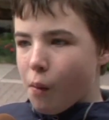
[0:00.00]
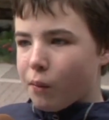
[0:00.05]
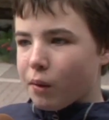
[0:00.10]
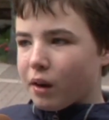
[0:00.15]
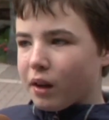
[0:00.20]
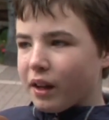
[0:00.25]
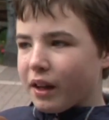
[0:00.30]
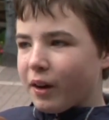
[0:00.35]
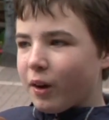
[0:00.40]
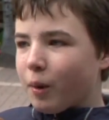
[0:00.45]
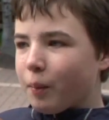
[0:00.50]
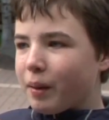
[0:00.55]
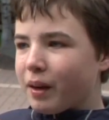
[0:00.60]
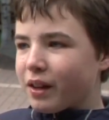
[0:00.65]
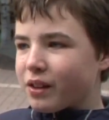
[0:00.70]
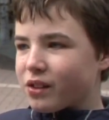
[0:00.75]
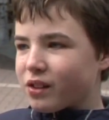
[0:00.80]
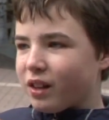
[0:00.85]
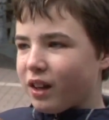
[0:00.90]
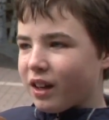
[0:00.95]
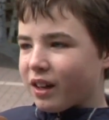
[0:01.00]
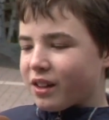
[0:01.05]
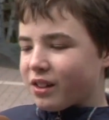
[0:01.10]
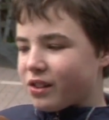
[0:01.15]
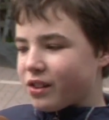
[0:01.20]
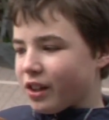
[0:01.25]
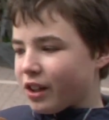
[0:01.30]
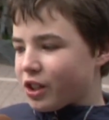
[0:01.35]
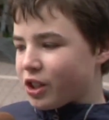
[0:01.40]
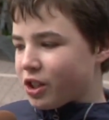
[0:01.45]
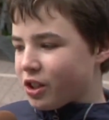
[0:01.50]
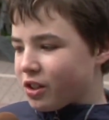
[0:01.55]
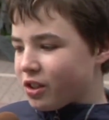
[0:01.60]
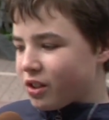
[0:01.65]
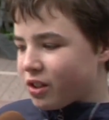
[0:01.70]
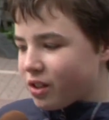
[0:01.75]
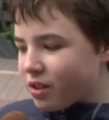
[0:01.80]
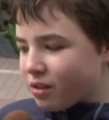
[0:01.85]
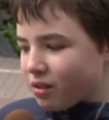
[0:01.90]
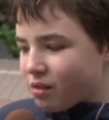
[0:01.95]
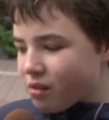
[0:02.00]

Well, I hope it has a lot of concessions.